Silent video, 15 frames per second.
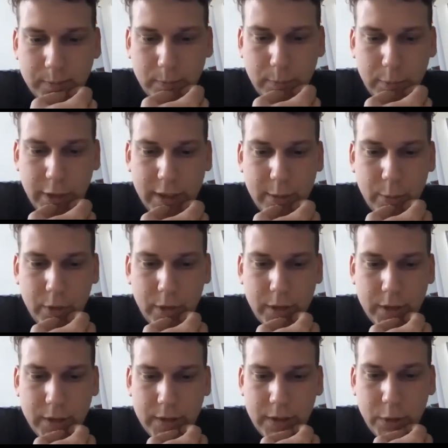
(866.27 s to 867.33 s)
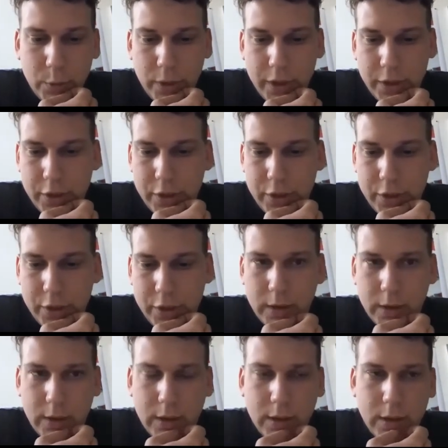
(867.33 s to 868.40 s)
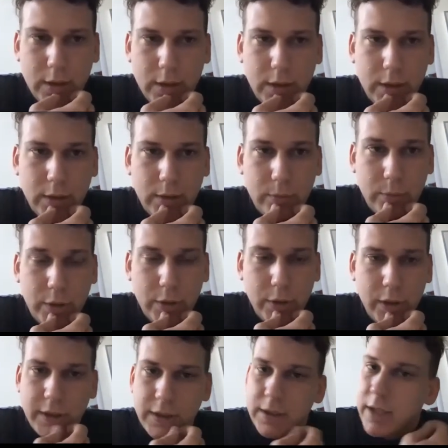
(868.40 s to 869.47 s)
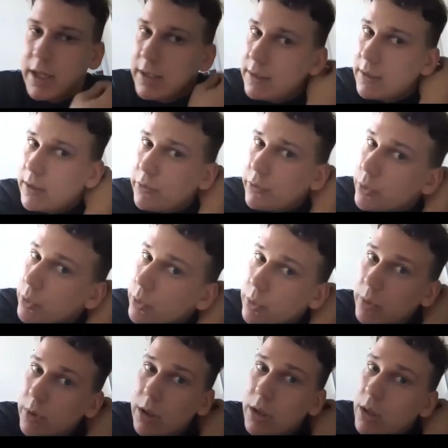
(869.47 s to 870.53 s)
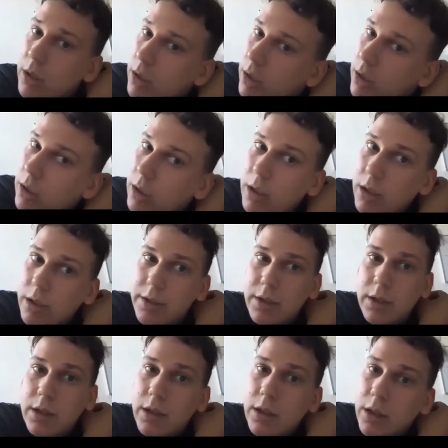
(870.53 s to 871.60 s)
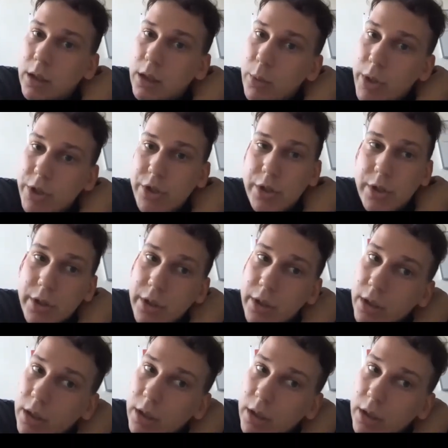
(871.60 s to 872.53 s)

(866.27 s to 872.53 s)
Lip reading: pandemic situation, we collected data through the questionnaire